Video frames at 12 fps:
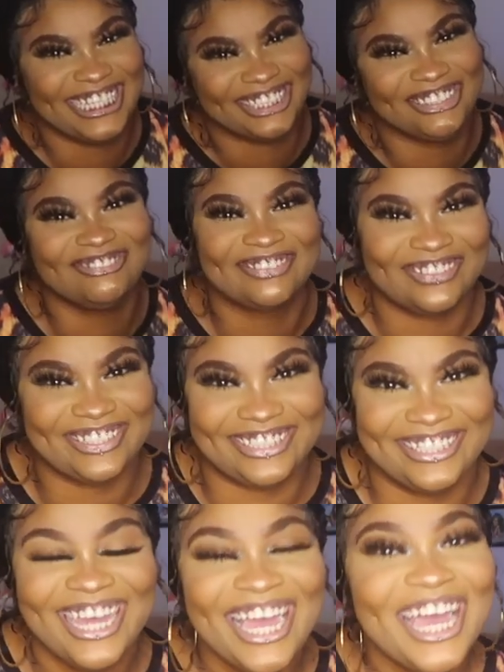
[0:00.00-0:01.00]
No, for
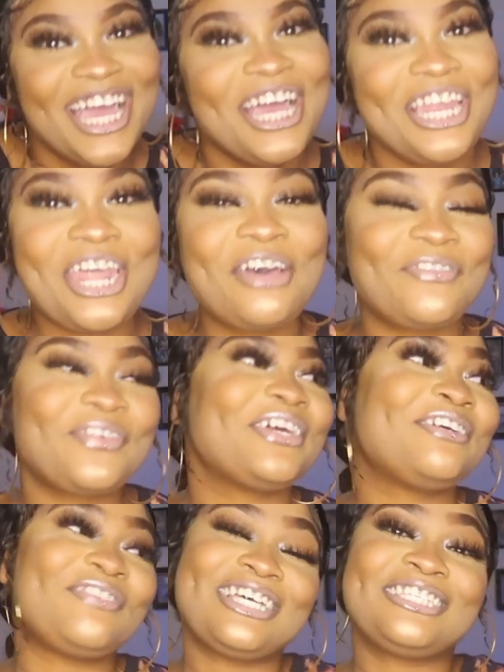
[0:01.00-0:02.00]
real, no, for
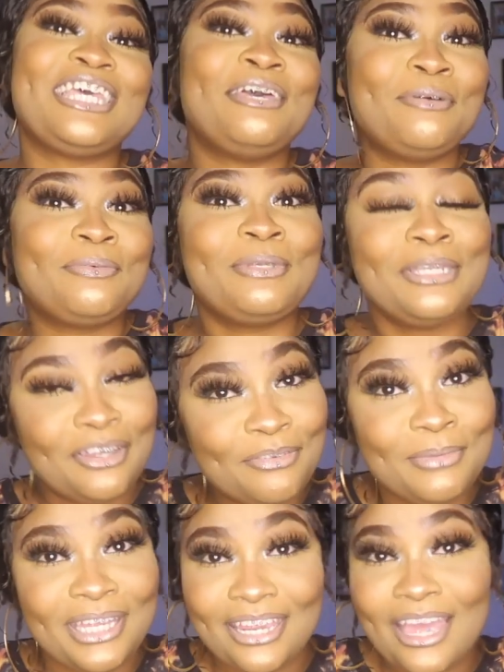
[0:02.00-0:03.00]
real, if I save up enough
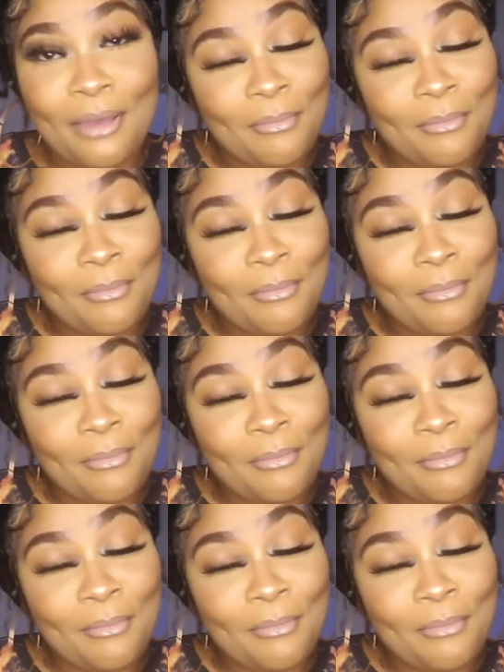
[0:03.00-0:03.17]
money,